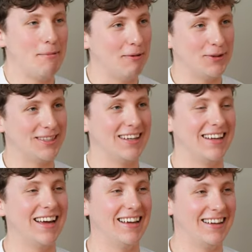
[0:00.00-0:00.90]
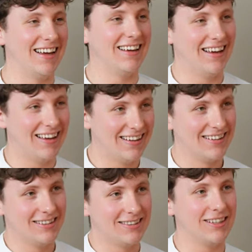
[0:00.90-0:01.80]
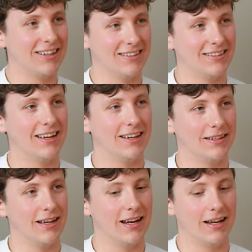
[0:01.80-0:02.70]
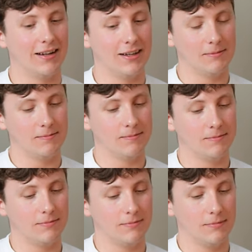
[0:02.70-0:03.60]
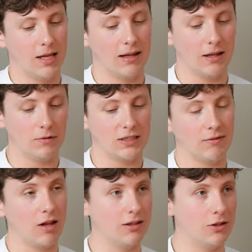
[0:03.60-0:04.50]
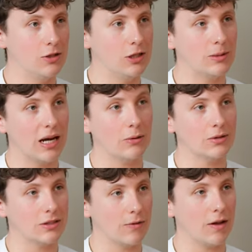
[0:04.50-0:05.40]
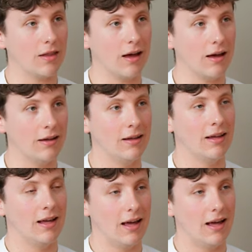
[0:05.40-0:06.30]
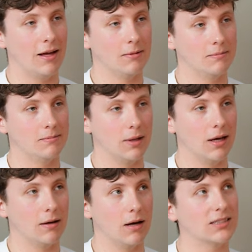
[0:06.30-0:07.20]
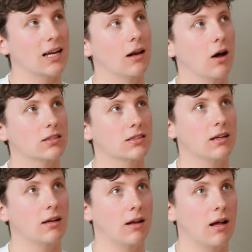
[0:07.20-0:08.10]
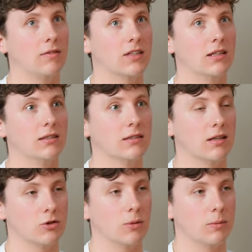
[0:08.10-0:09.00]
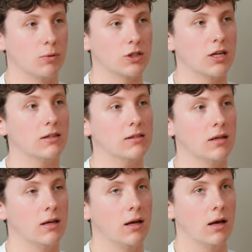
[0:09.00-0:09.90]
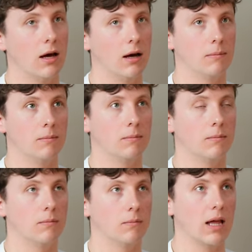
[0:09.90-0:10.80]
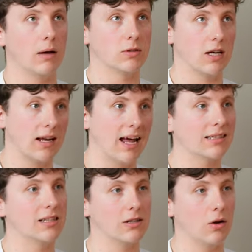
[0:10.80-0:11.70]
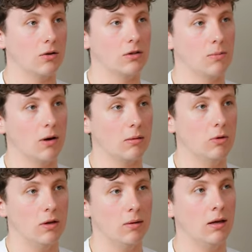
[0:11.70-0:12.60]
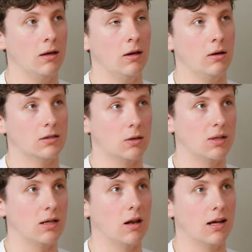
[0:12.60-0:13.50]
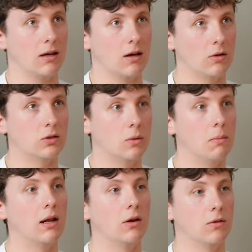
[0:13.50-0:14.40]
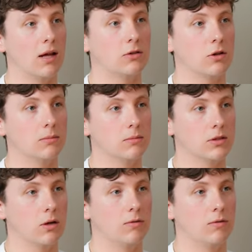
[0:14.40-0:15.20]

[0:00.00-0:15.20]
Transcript: a month. Yeah. That's mad. Yeah. And then, then obviously you have like the YouTube channel and stuff like that. Yeah. But yeah, I'd say last year in NFTs, because I dropped a project, that was like an access token to my community. Yeah. So we did like close to 1 million on that drop. So